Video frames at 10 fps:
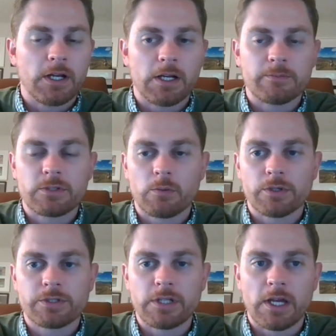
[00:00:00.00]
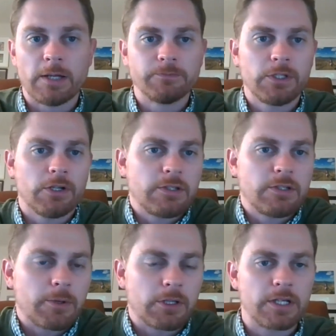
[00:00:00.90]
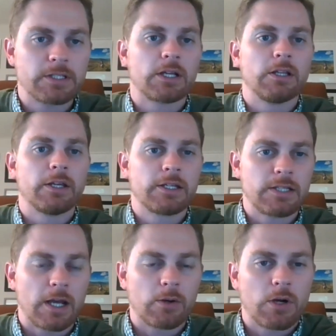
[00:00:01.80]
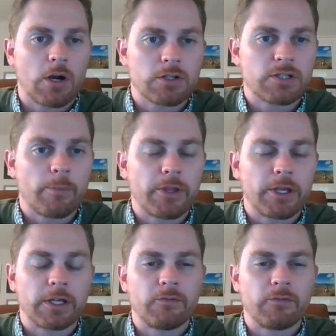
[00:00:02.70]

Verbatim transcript: Um, so we'll send, you know, typically it's like a Lincoln Town Car or something.